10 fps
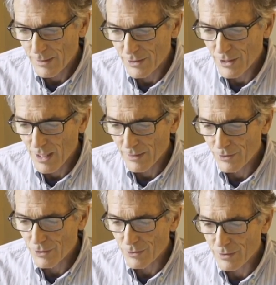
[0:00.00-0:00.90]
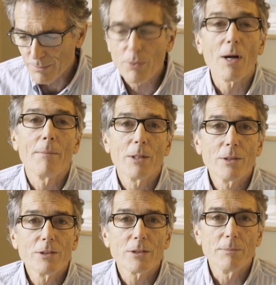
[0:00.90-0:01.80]
The challengers, the
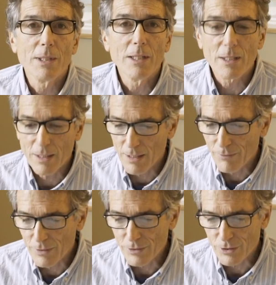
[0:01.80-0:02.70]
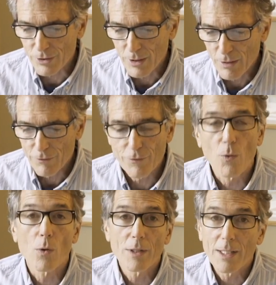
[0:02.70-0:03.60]
primaries, the media coverage,
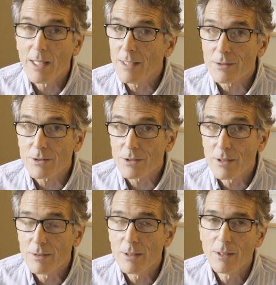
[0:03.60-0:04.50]
for and against,